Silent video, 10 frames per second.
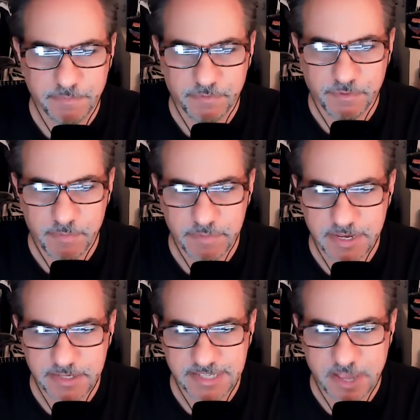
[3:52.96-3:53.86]
from
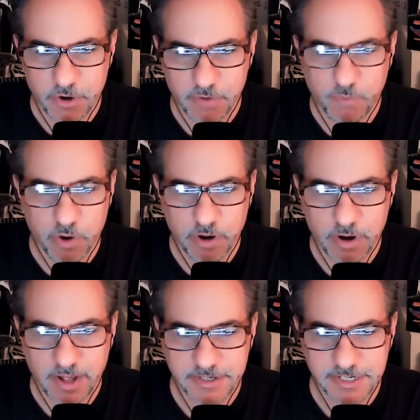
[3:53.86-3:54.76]
the Center
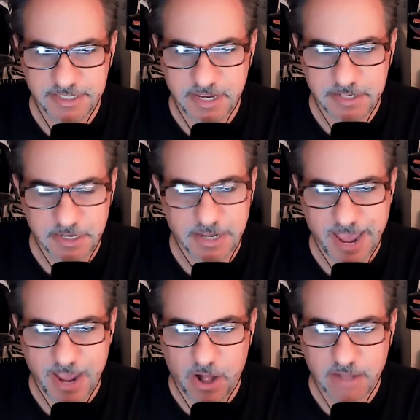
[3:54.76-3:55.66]
for Disease and
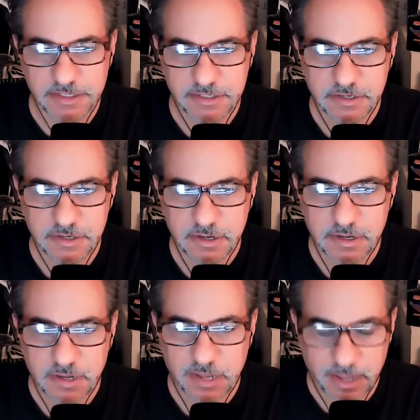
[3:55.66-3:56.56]
Chaos,
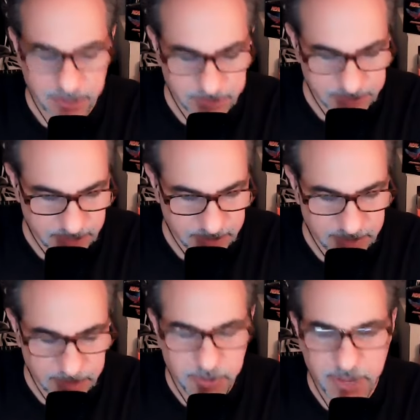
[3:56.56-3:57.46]
and
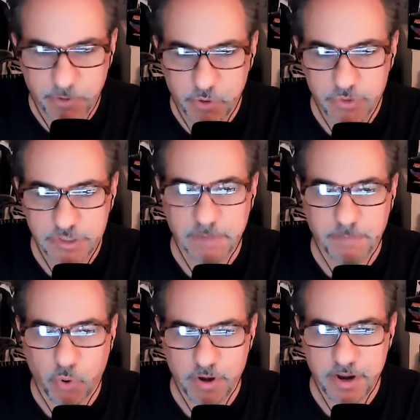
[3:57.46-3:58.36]
the people who
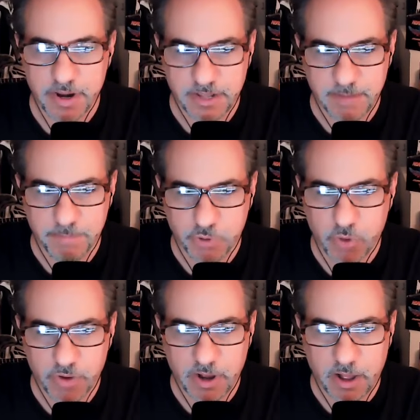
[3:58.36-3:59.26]
supported the
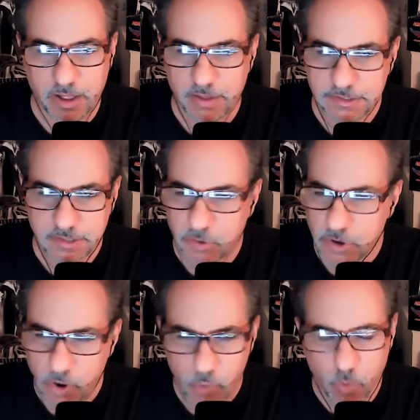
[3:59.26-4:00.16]
protocols, the
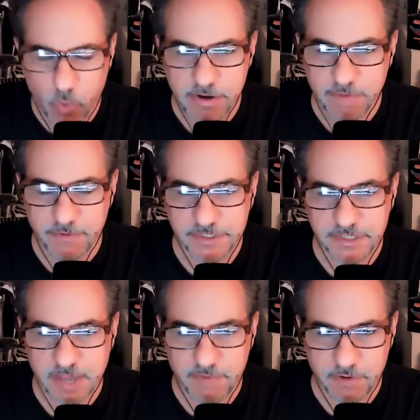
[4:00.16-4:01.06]
wonderful,
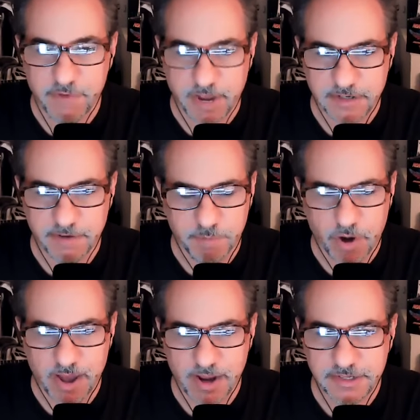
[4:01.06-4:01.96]
safe, and effective
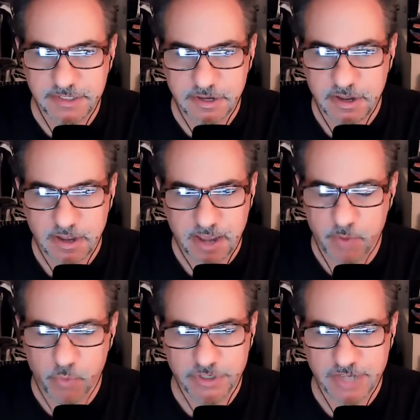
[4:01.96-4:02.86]
products, and we're